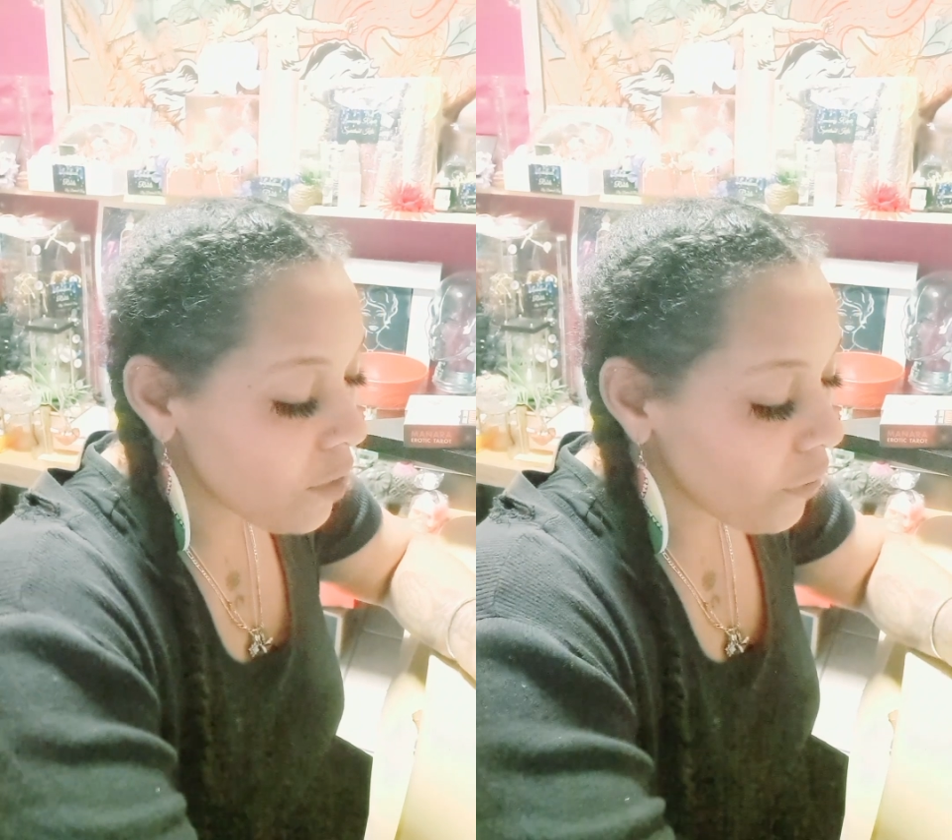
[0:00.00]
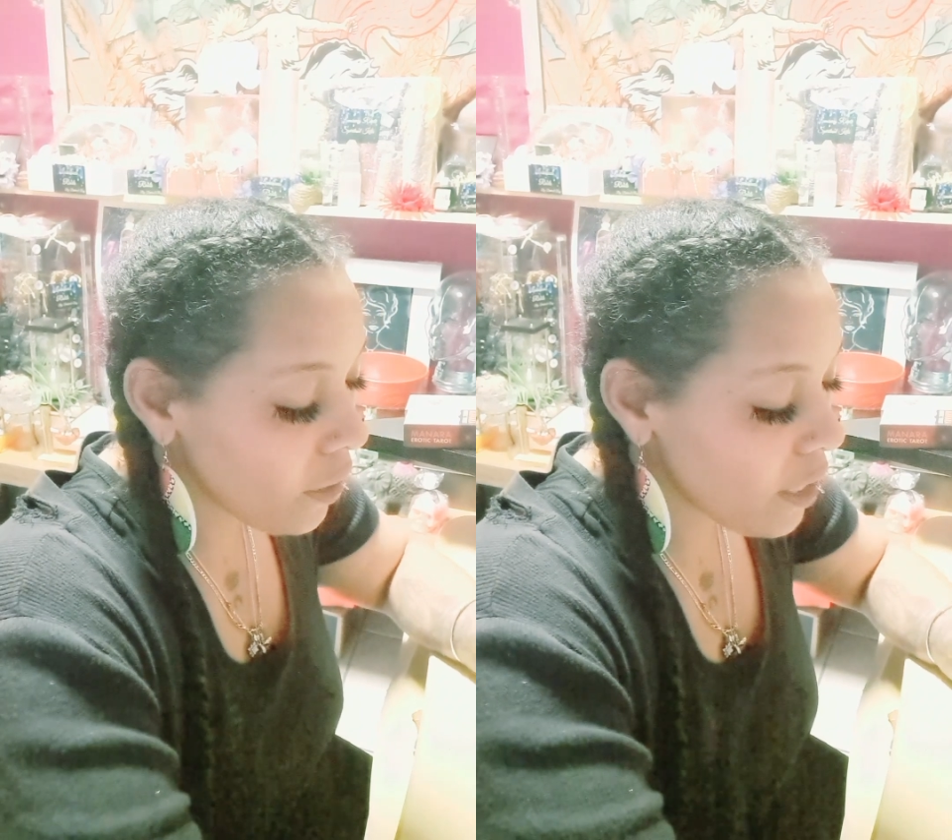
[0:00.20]

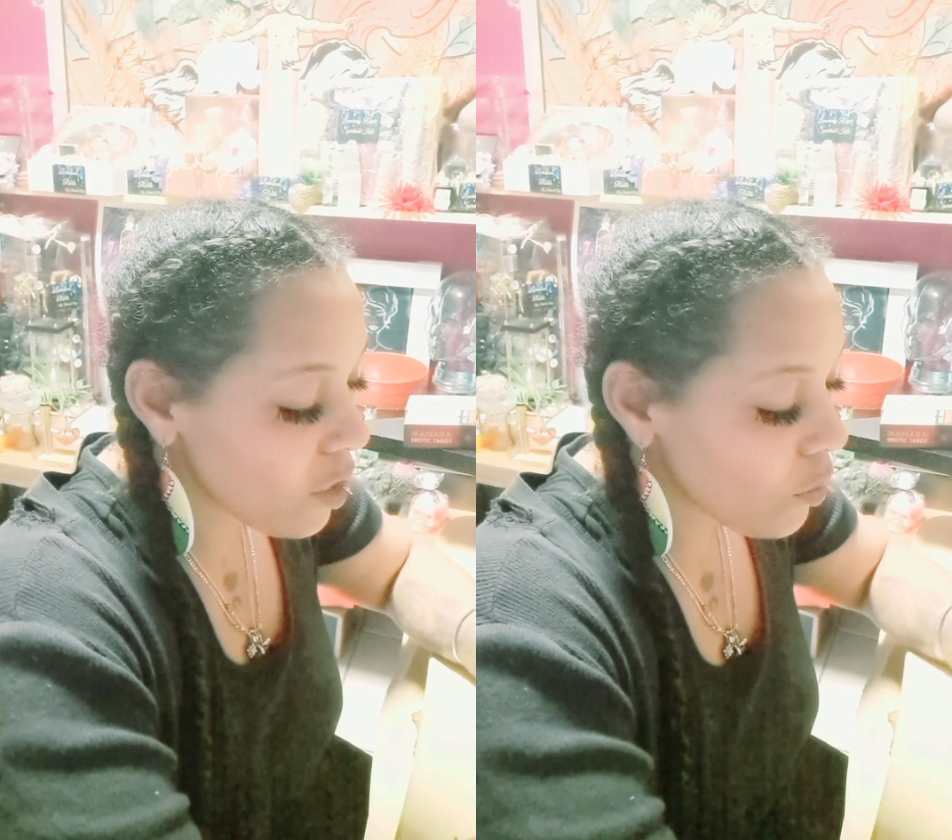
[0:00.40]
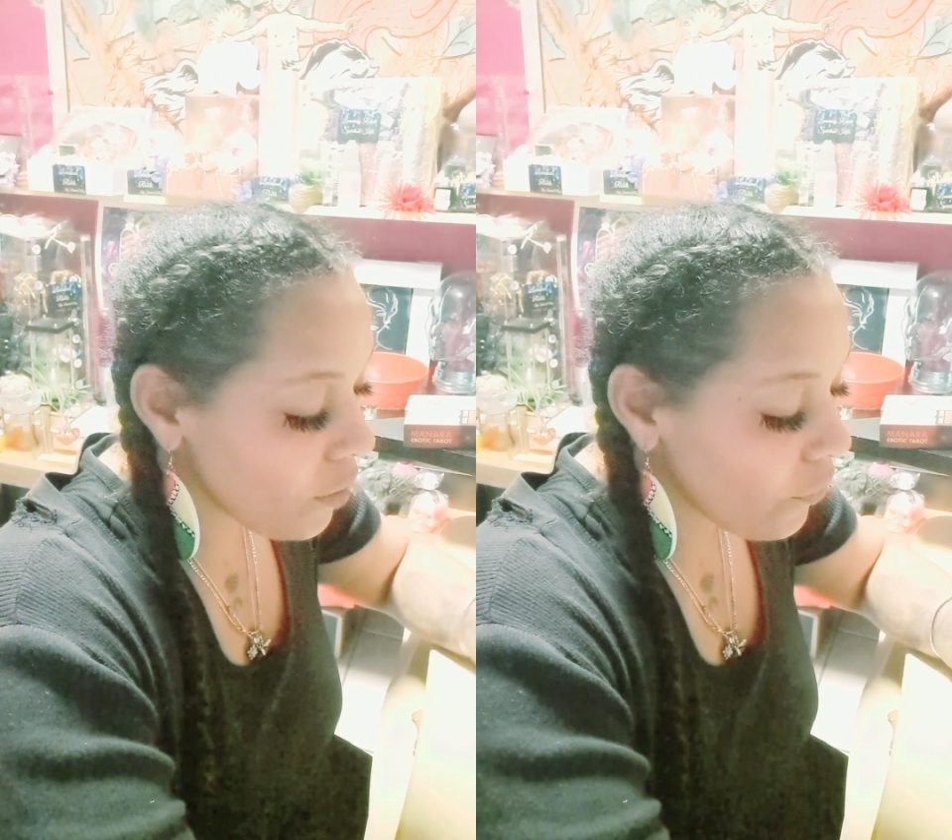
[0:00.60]
for the next
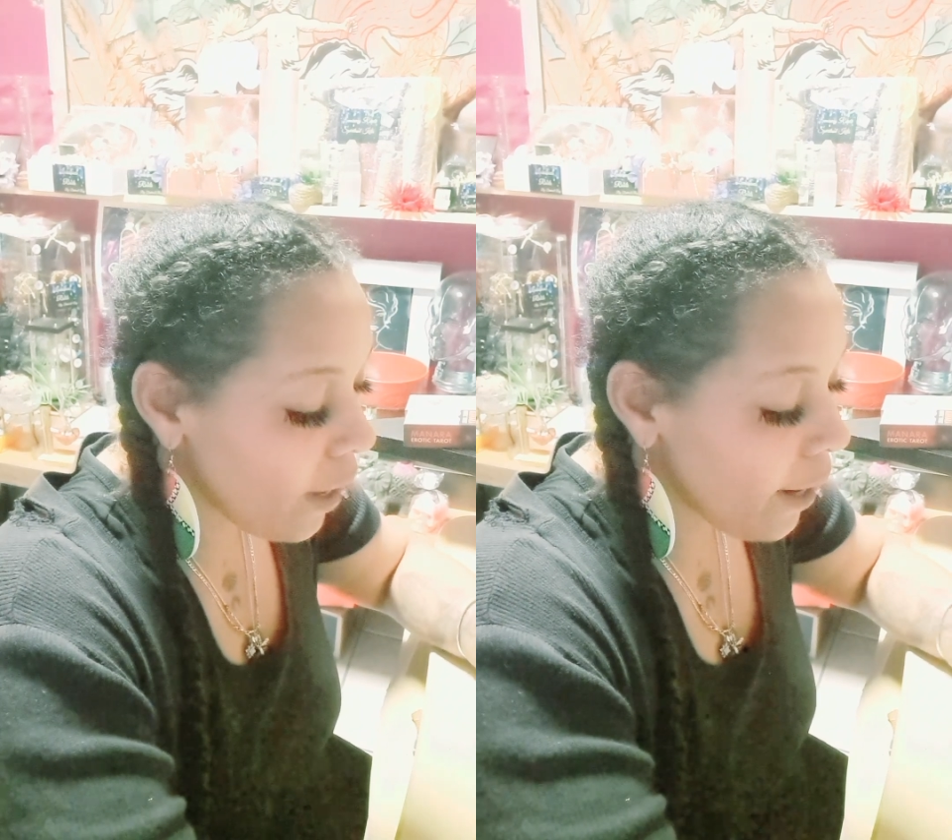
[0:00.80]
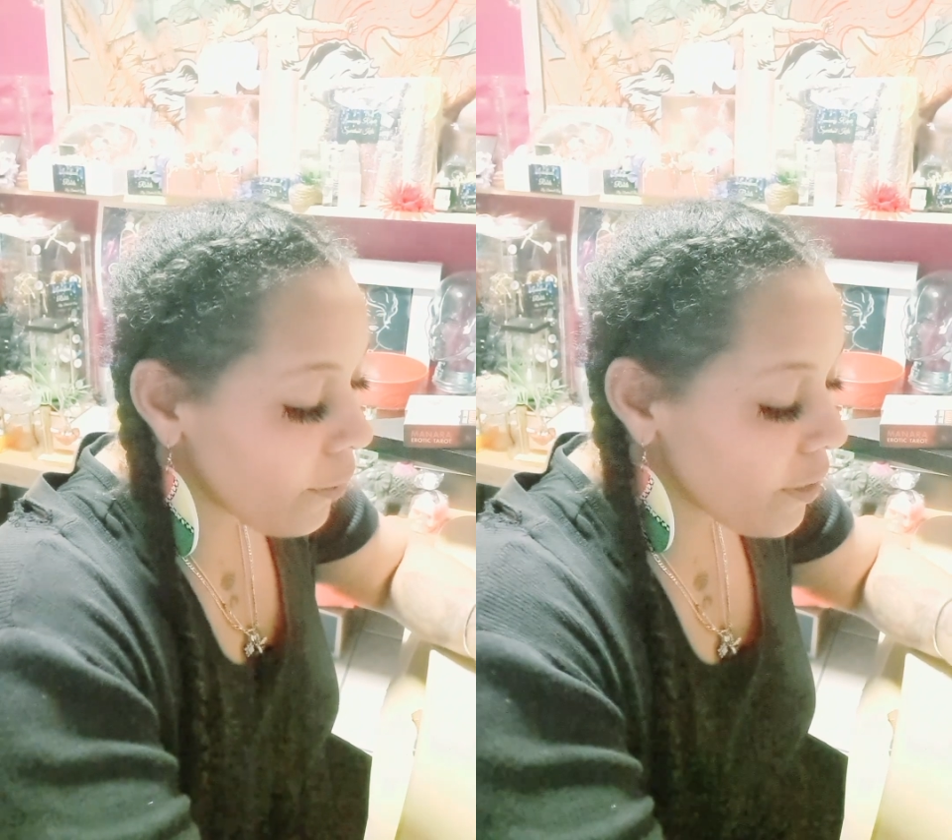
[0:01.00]
24
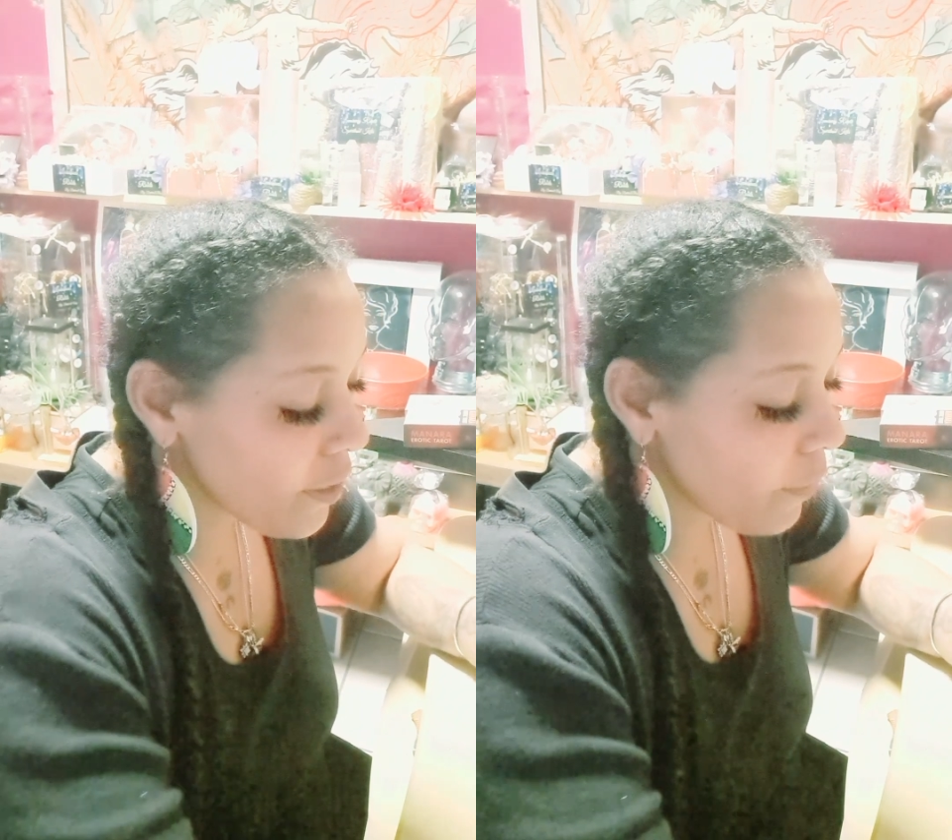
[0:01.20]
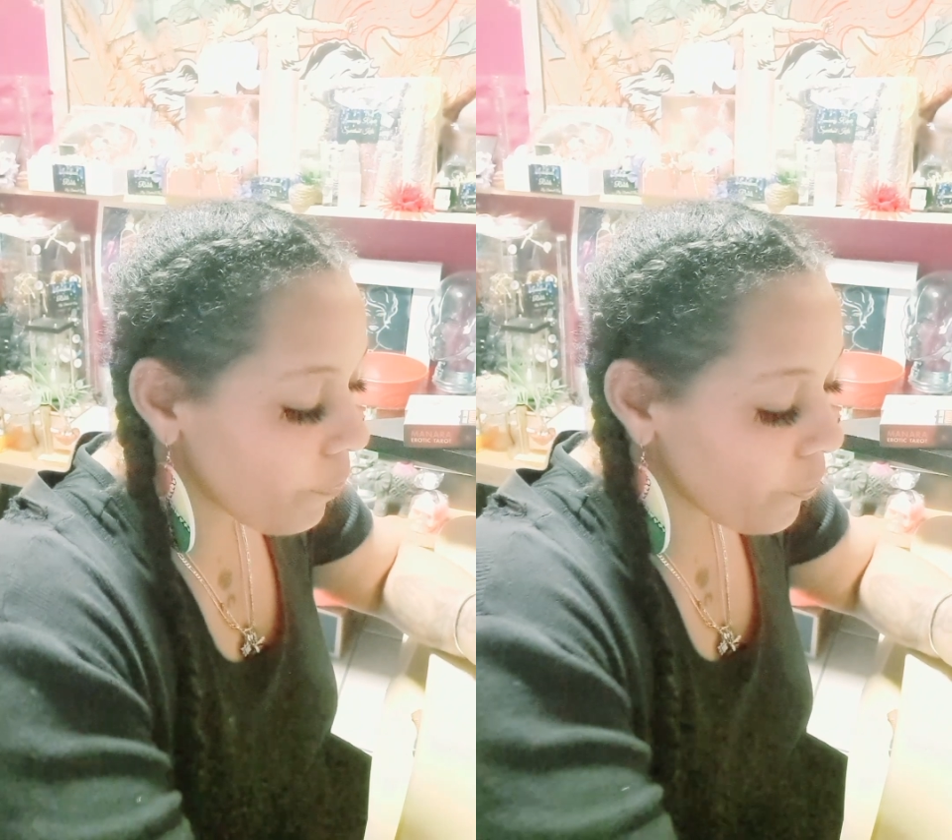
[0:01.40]
hours?